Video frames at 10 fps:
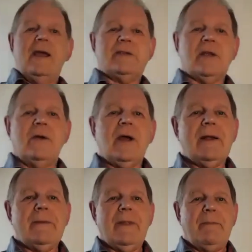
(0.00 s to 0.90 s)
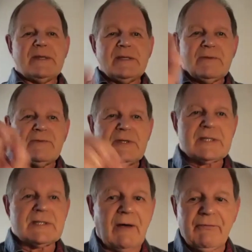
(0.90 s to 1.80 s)
So the business of
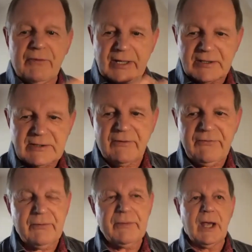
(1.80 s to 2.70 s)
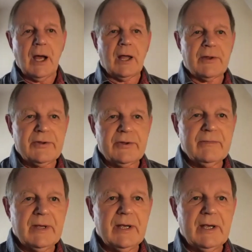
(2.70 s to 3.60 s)
discovering stuff from the earth
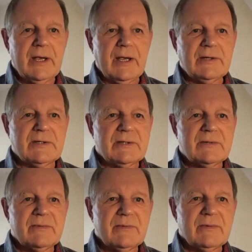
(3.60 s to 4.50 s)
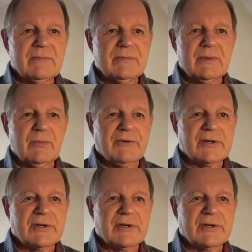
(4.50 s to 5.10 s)
is wondrous to me,